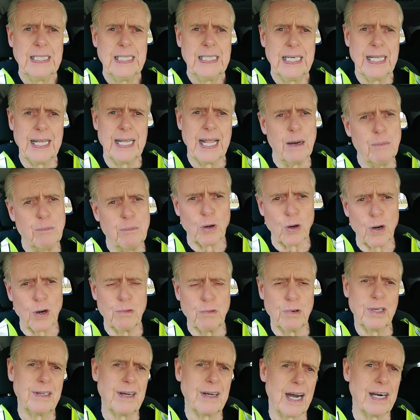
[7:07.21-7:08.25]
and then Bird
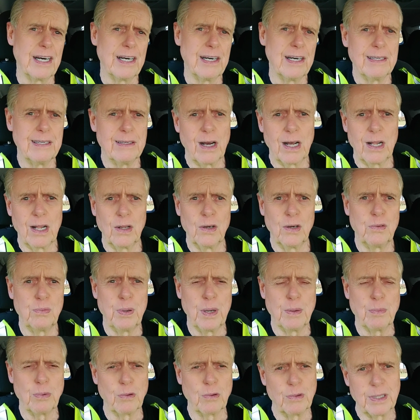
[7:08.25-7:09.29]
retired, and all those
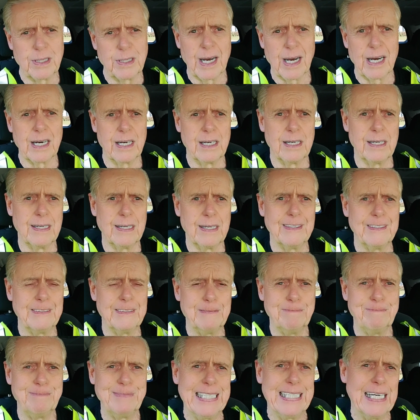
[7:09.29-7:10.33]
people retired,
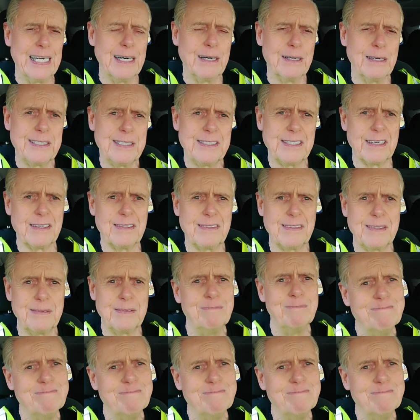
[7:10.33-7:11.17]
and it's just